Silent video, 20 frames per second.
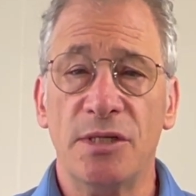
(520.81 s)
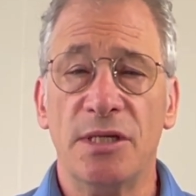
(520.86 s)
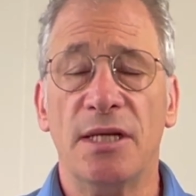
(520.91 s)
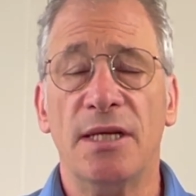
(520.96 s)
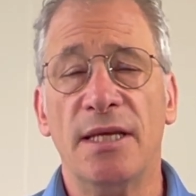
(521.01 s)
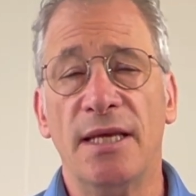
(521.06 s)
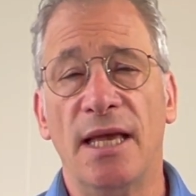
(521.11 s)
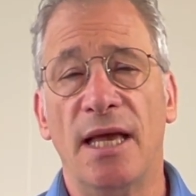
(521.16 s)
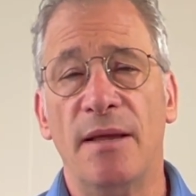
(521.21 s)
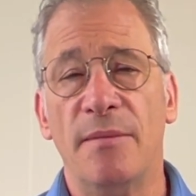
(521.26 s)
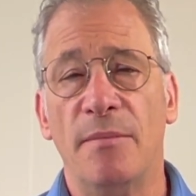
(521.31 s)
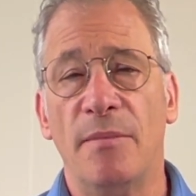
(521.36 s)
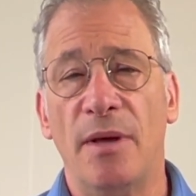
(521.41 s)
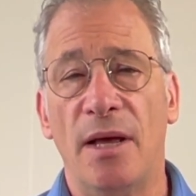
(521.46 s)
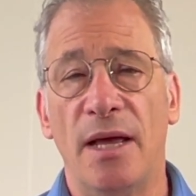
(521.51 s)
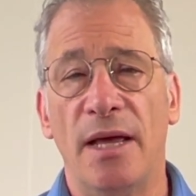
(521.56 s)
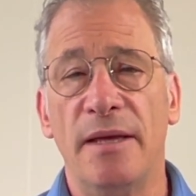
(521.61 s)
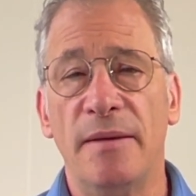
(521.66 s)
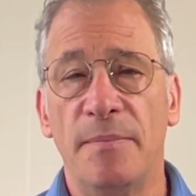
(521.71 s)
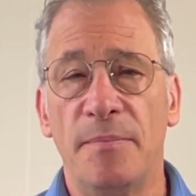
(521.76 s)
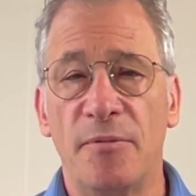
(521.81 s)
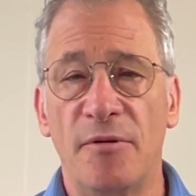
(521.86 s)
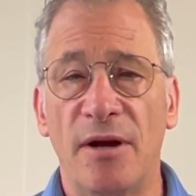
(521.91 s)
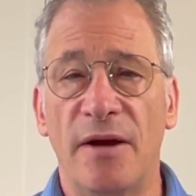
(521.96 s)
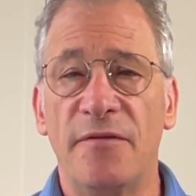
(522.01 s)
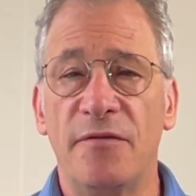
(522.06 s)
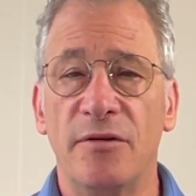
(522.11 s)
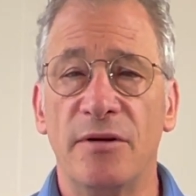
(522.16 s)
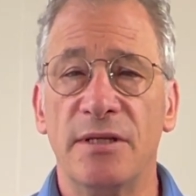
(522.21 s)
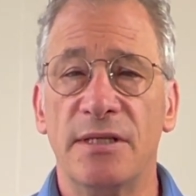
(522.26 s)
and again, my
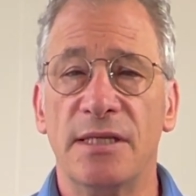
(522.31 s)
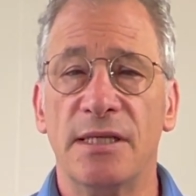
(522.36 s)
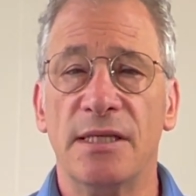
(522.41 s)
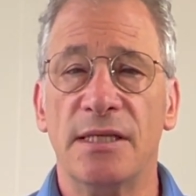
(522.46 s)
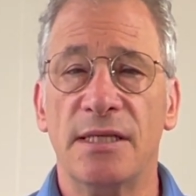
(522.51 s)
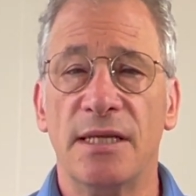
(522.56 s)
preference is